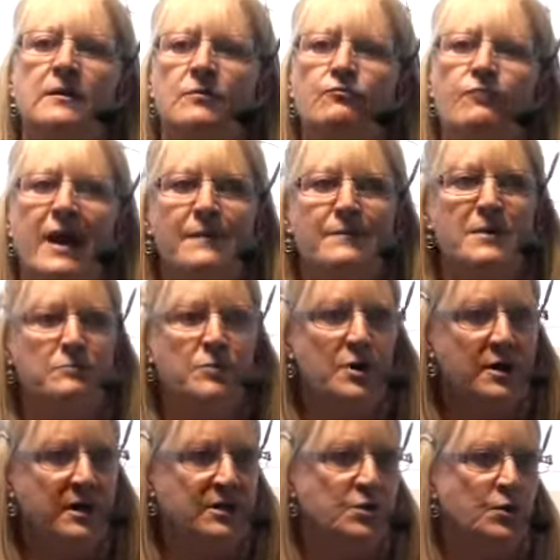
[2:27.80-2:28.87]
Raymond
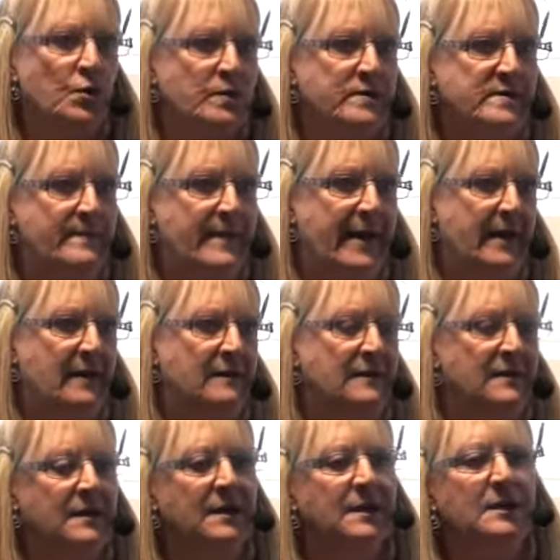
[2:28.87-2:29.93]
Moody talks about
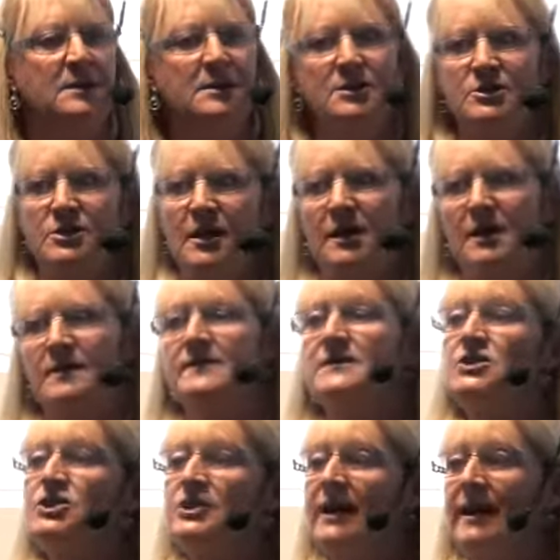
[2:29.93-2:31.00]
the
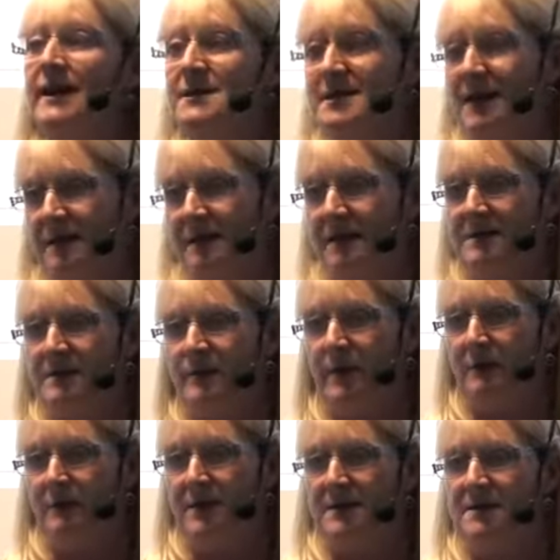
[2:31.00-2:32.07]
shared death
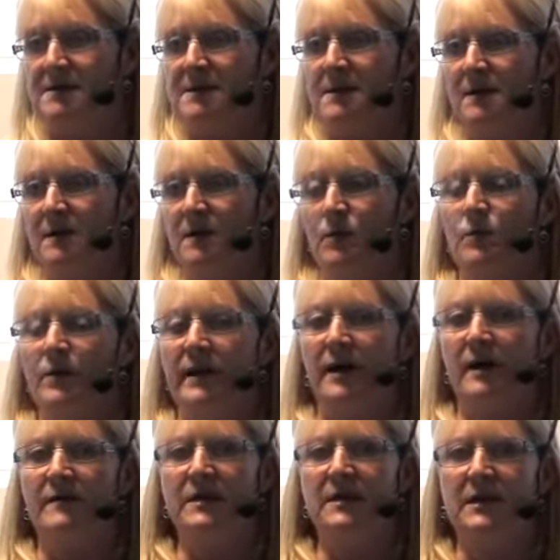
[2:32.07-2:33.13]
experience, where
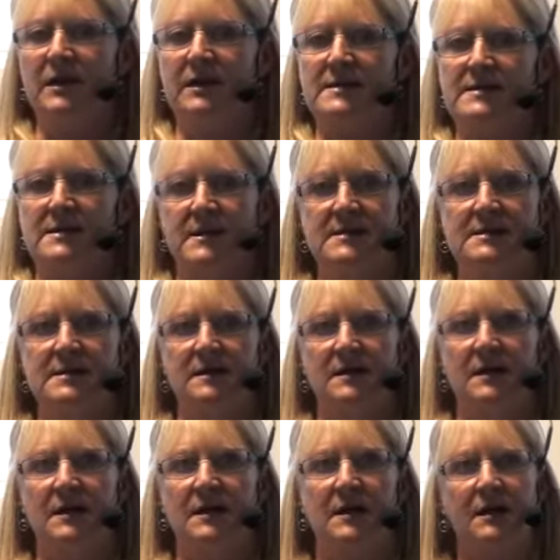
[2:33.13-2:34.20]
I think he says
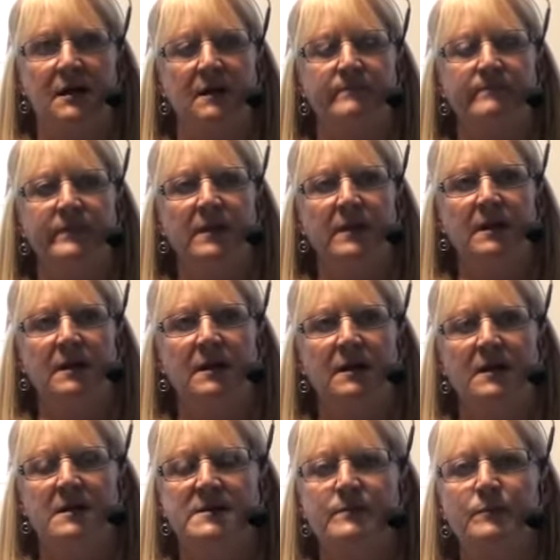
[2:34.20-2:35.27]
in
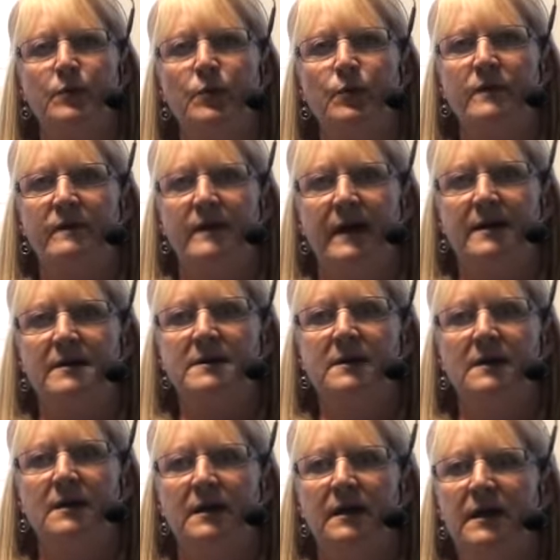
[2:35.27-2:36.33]
his book that
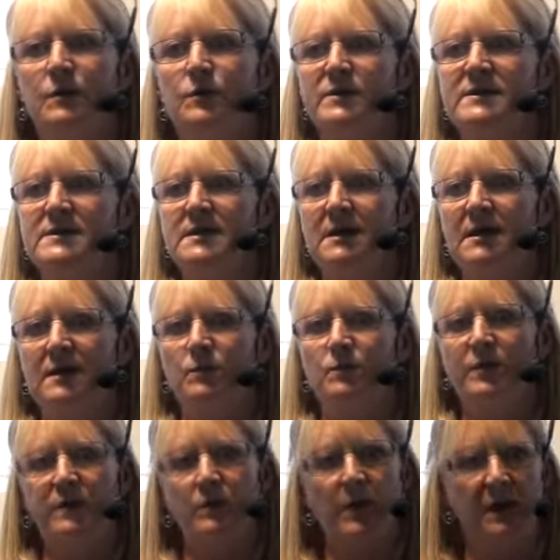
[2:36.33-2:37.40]
he was sitting
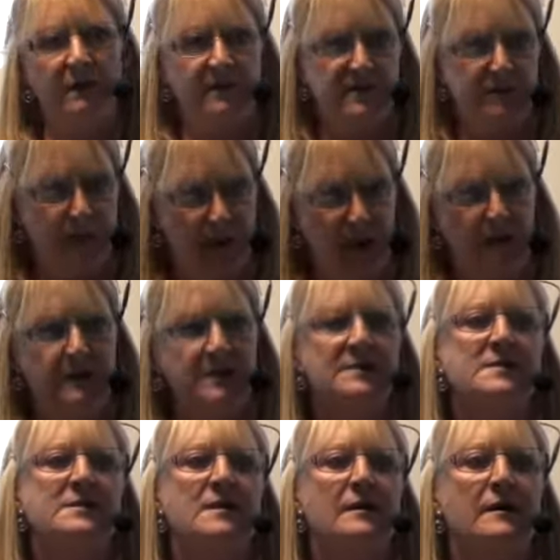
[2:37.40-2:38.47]
with one of his
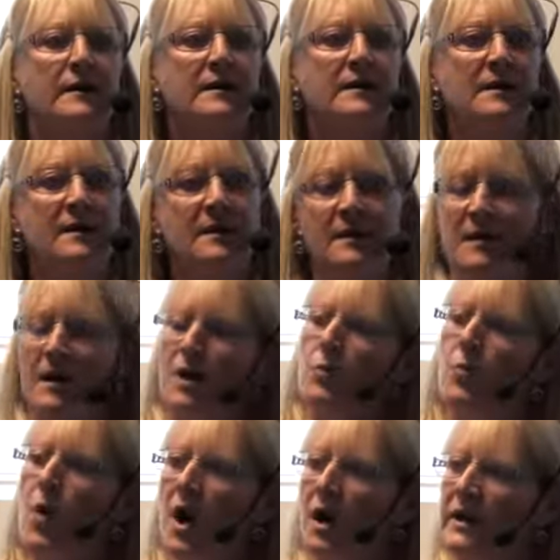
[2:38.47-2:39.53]
parents dying, and
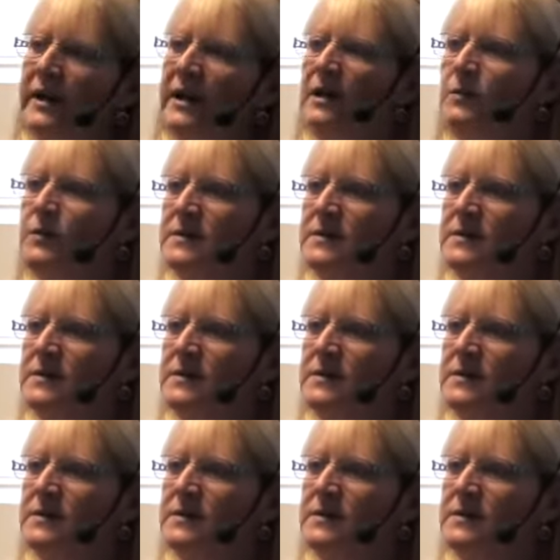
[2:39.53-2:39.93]
while he